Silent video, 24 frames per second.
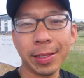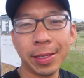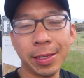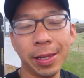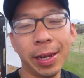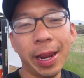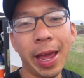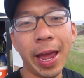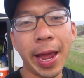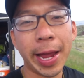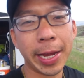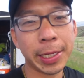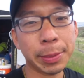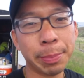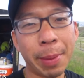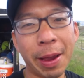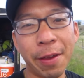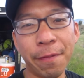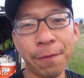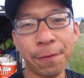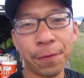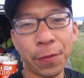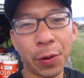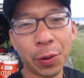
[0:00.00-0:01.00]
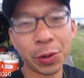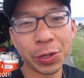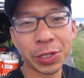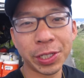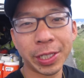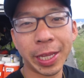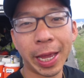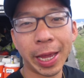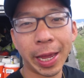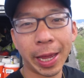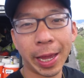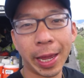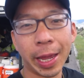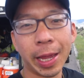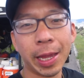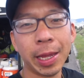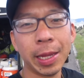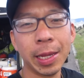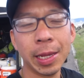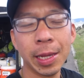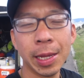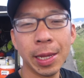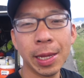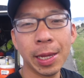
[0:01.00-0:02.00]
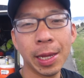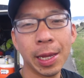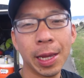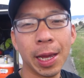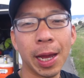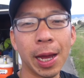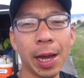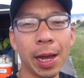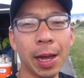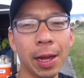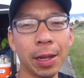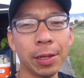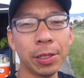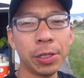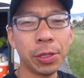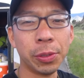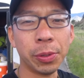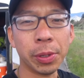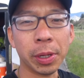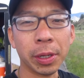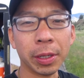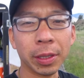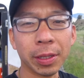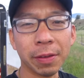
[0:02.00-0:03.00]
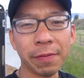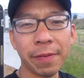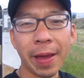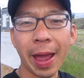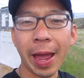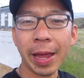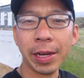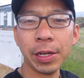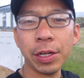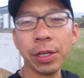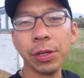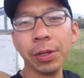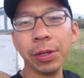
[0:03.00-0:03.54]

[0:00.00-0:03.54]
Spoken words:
Today is my first day doing the van